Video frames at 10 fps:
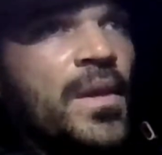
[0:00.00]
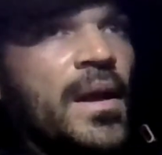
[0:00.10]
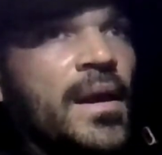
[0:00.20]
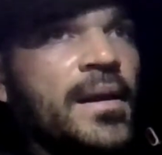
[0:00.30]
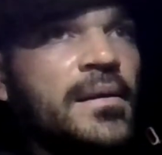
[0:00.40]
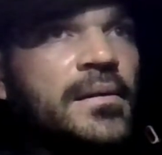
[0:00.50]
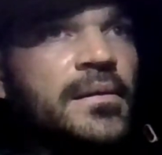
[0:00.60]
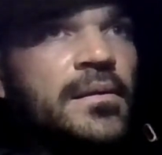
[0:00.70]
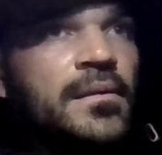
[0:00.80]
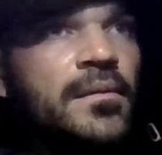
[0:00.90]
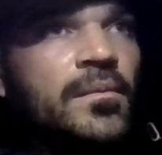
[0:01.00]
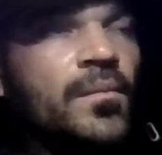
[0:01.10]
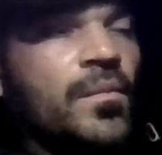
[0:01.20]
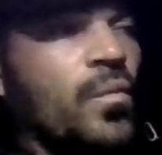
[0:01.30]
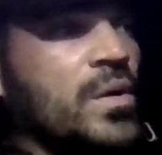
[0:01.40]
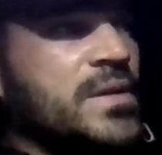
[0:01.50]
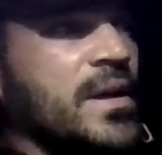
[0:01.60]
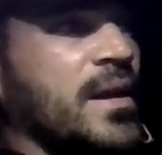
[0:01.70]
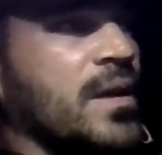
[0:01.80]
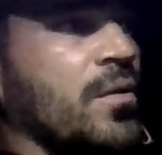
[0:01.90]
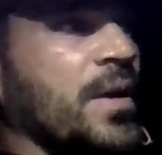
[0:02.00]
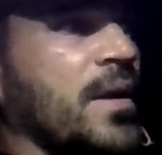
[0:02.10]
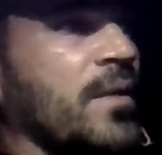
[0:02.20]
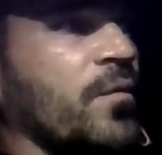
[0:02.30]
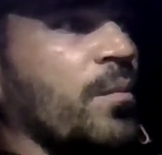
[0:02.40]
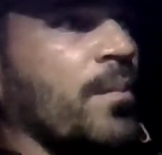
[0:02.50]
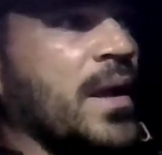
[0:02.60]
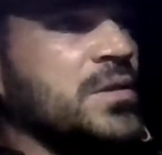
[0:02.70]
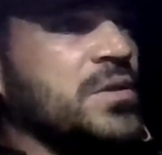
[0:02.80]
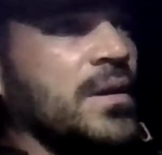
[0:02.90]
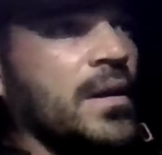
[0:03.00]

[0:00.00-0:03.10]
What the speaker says: And once I get all that information,